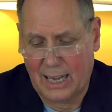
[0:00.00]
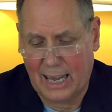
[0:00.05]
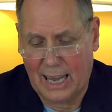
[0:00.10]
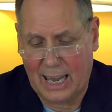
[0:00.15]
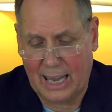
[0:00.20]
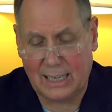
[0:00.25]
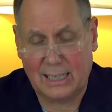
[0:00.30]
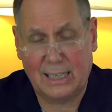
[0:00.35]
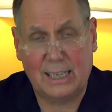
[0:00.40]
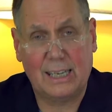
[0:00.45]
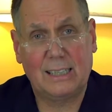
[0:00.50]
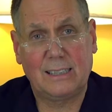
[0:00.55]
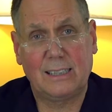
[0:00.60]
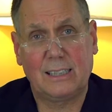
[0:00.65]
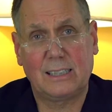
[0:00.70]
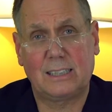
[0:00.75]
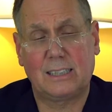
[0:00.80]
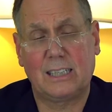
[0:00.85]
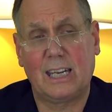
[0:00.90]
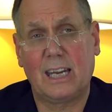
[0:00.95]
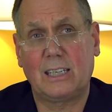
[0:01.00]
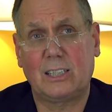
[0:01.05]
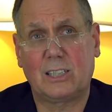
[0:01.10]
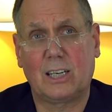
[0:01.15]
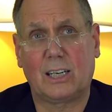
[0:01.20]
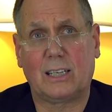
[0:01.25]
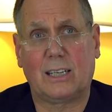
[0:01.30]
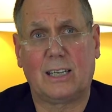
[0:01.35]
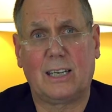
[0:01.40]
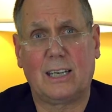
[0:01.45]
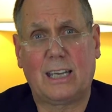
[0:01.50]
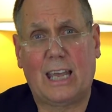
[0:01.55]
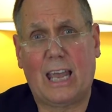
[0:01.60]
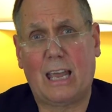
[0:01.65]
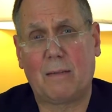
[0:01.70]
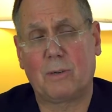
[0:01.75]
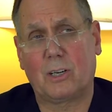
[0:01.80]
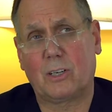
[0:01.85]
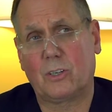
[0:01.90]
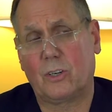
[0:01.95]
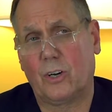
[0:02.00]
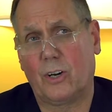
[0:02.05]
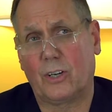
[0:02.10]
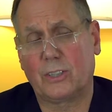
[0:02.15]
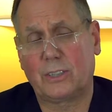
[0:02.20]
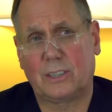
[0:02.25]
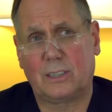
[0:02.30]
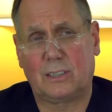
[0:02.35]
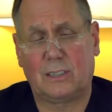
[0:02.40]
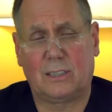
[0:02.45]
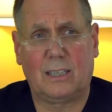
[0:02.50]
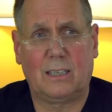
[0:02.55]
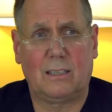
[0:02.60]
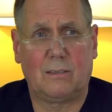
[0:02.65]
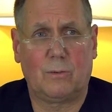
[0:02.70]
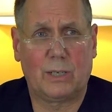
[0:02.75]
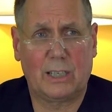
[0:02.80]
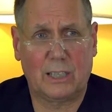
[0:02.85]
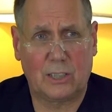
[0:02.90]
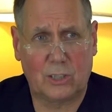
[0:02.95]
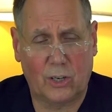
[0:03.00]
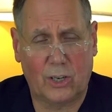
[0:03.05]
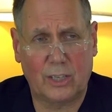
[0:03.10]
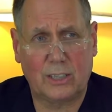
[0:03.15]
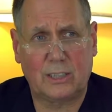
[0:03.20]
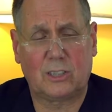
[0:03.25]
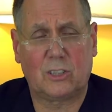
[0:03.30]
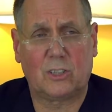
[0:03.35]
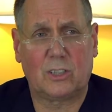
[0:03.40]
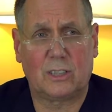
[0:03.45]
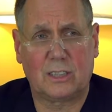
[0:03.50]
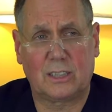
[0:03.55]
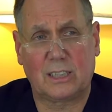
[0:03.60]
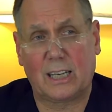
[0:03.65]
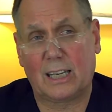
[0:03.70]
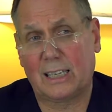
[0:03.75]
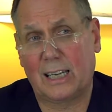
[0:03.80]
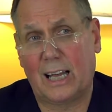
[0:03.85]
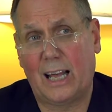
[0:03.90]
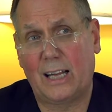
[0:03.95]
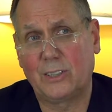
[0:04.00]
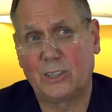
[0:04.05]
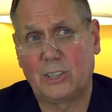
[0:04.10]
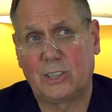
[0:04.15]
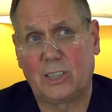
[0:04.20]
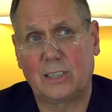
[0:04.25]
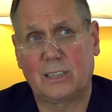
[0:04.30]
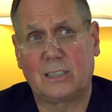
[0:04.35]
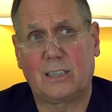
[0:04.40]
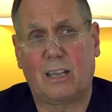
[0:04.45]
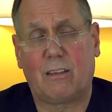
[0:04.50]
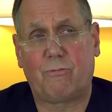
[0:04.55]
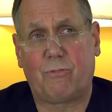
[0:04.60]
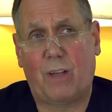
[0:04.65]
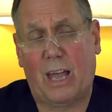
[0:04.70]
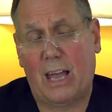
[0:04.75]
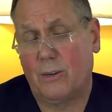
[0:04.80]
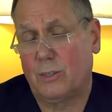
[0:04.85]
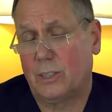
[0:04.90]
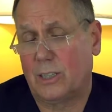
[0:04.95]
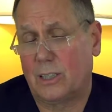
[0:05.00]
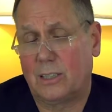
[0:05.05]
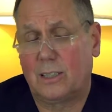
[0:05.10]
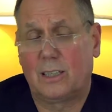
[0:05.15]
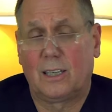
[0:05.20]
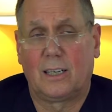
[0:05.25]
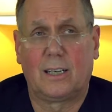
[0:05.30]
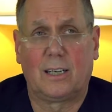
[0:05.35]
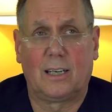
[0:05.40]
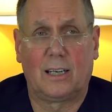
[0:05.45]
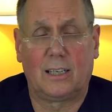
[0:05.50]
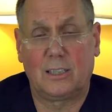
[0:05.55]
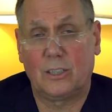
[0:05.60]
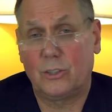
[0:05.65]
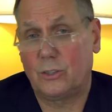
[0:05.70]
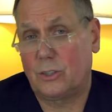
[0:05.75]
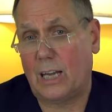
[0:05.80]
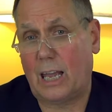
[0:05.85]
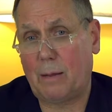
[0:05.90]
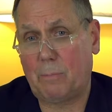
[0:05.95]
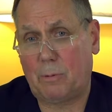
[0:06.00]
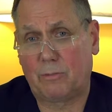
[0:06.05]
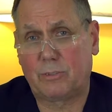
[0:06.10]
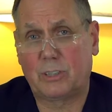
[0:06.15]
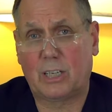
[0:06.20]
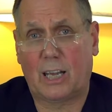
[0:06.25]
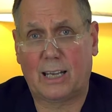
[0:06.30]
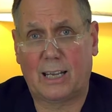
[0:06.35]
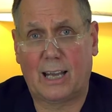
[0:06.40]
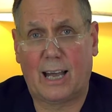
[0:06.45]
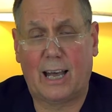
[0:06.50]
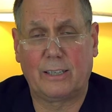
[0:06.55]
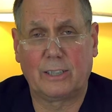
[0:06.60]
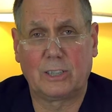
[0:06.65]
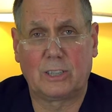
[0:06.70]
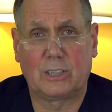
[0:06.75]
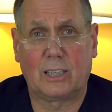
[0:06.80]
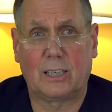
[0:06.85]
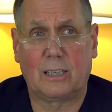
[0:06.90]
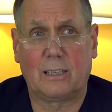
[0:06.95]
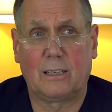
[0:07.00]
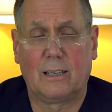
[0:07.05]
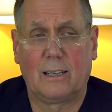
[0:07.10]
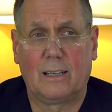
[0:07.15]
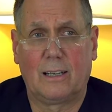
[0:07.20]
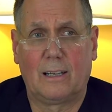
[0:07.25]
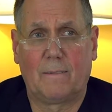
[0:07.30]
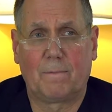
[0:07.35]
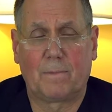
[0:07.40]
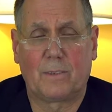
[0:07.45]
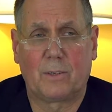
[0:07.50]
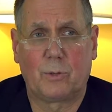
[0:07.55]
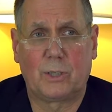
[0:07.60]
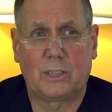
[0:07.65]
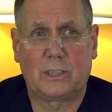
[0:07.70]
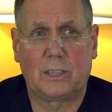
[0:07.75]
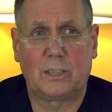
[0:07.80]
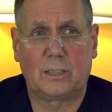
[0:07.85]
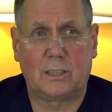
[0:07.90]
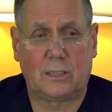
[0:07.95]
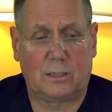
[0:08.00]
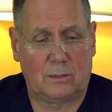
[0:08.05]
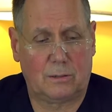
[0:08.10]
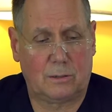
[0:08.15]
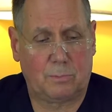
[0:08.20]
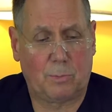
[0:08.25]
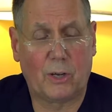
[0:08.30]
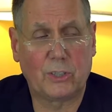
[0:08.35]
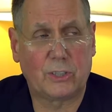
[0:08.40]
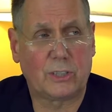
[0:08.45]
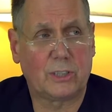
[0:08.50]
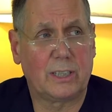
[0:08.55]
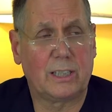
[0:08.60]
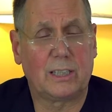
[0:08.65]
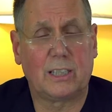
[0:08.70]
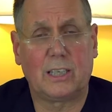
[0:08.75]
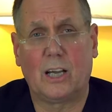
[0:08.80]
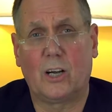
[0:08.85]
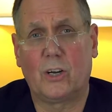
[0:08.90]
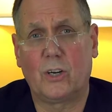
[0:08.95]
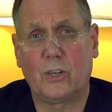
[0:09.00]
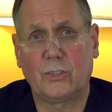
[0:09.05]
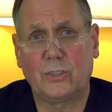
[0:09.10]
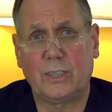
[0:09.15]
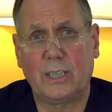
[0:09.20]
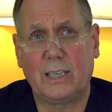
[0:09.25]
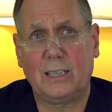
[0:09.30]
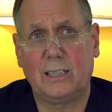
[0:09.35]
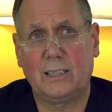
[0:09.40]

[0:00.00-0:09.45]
And in this teaching, he came across, when he taught certain psychologists, they founded a new type of psychology, which is supposedly the only